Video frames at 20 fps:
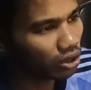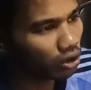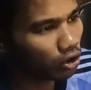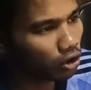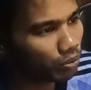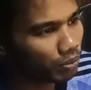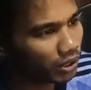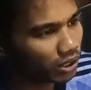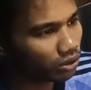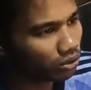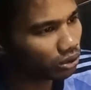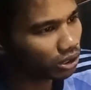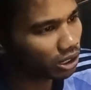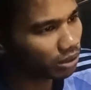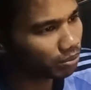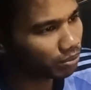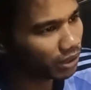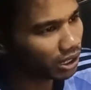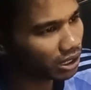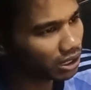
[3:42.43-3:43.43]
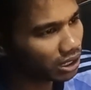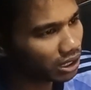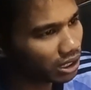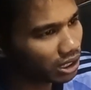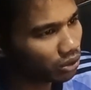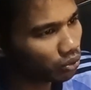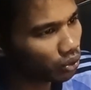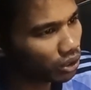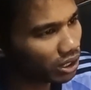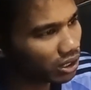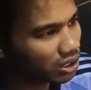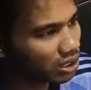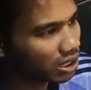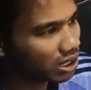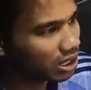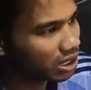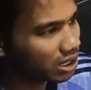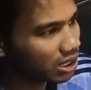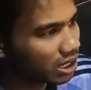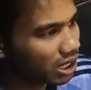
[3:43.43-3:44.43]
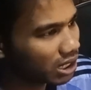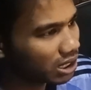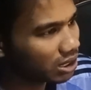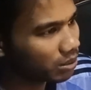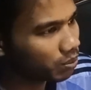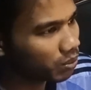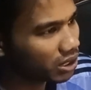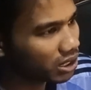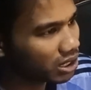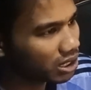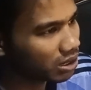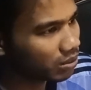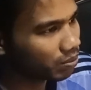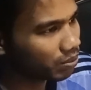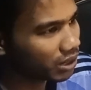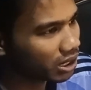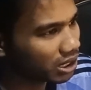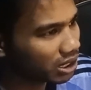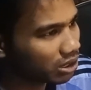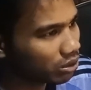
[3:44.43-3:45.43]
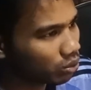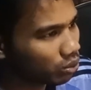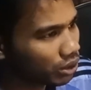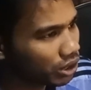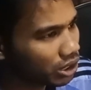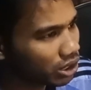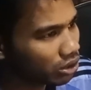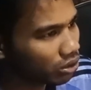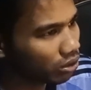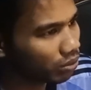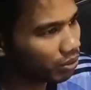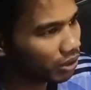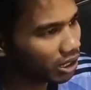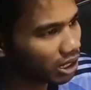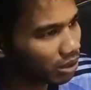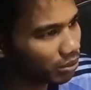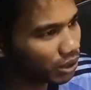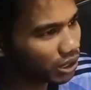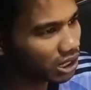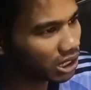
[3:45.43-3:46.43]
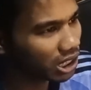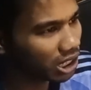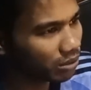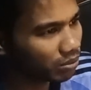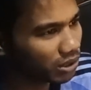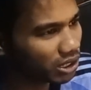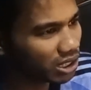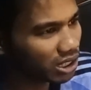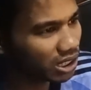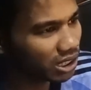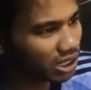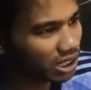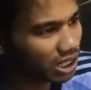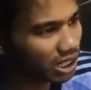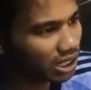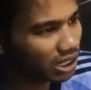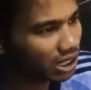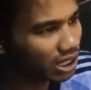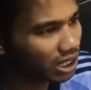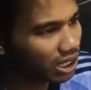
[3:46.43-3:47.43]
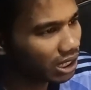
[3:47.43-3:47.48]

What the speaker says: offered to them by the new age SaaS-based PaaS, which offered emerging advancements and